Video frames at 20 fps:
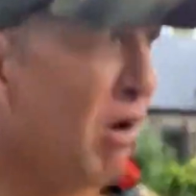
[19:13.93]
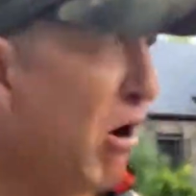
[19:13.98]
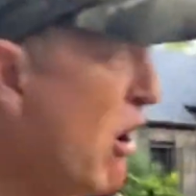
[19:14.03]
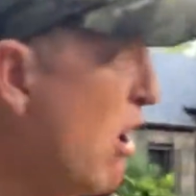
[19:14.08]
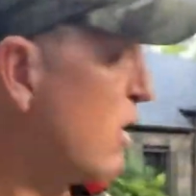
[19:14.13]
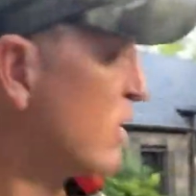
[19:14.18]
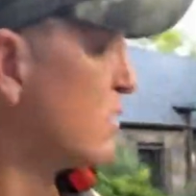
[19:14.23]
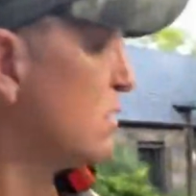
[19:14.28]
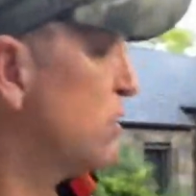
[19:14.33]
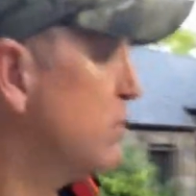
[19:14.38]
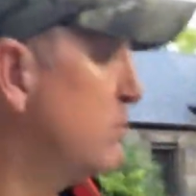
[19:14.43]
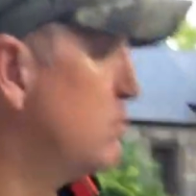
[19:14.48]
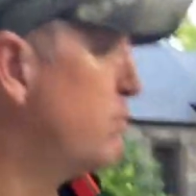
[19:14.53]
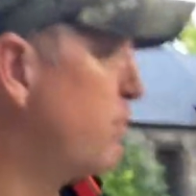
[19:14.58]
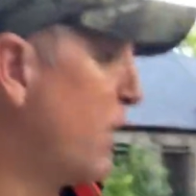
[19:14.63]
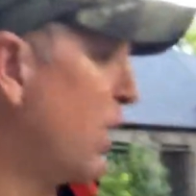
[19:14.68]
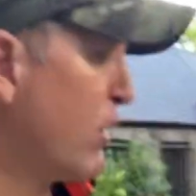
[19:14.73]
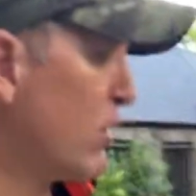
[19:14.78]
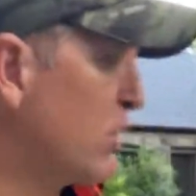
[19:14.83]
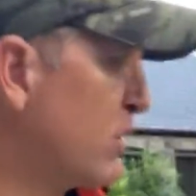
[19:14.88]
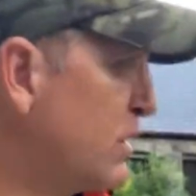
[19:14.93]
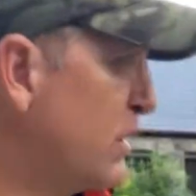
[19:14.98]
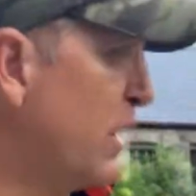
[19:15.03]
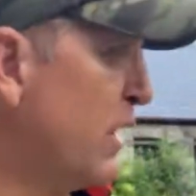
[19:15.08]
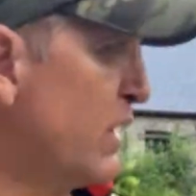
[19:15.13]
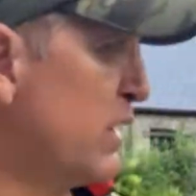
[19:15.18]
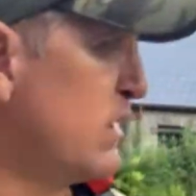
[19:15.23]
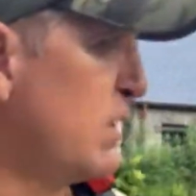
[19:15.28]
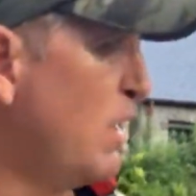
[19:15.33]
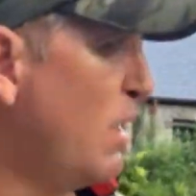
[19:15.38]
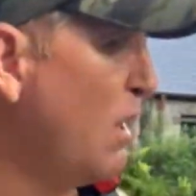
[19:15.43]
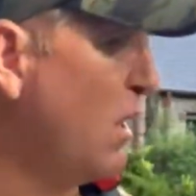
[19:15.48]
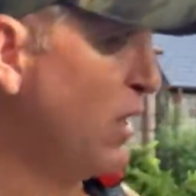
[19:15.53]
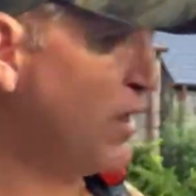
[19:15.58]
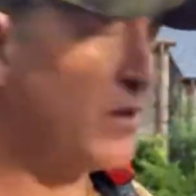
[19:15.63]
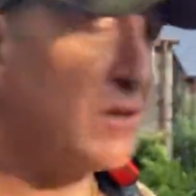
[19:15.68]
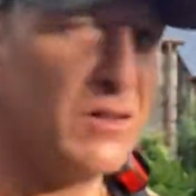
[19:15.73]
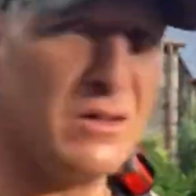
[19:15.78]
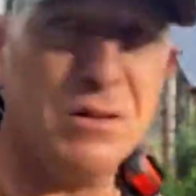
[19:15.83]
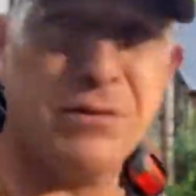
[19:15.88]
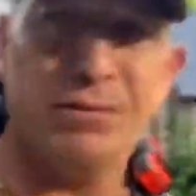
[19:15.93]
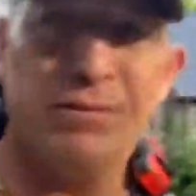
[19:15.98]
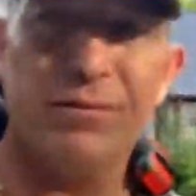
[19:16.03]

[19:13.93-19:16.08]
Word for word: awesome Bear's Den Hostel.